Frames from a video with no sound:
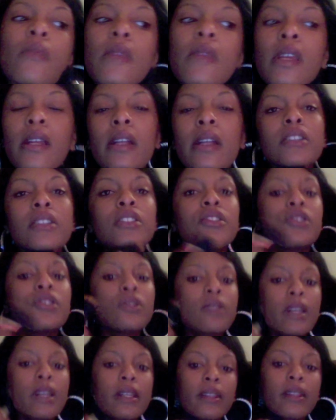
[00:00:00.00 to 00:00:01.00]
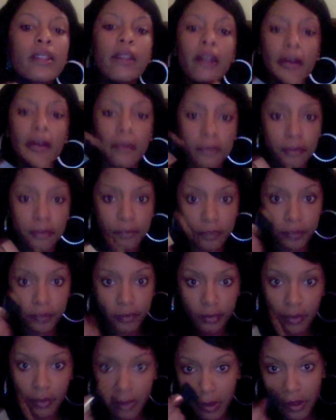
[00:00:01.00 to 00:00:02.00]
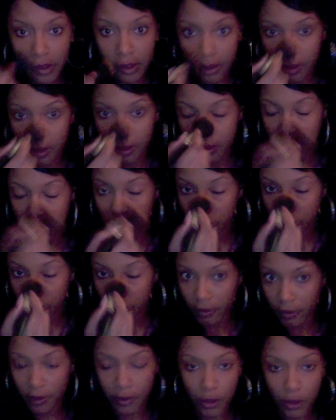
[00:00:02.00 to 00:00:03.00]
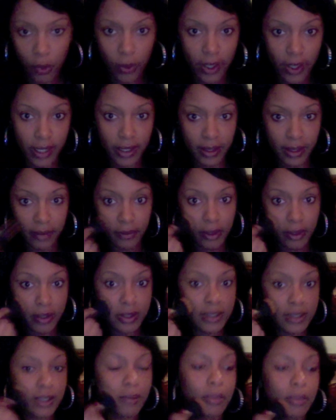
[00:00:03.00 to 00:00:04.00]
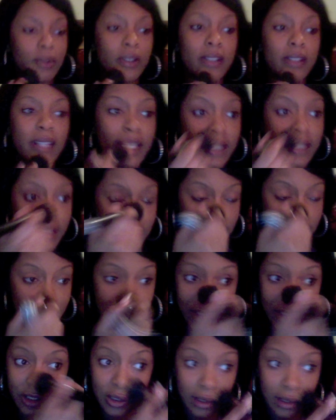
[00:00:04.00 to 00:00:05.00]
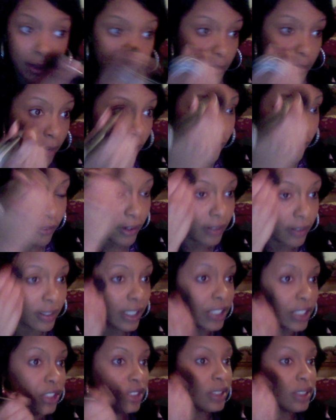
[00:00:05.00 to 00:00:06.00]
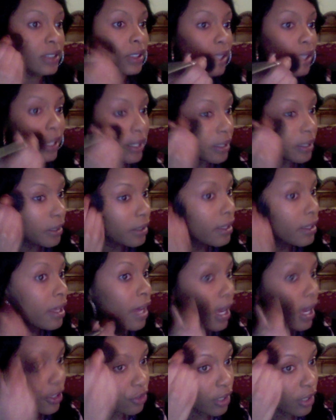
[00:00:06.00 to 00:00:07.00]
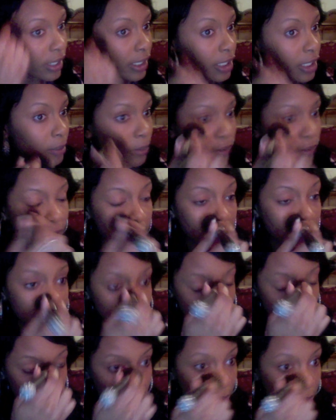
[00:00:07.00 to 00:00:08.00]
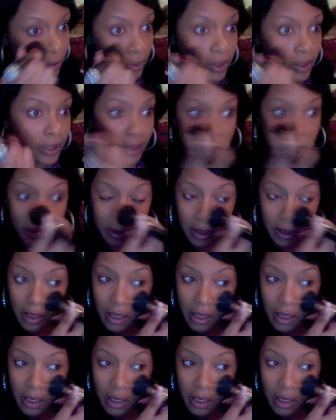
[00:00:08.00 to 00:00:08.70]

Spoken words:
And I just do like that. Very quick and very simple. And that's essentially my foundation. Like, I try to keep it very simple because,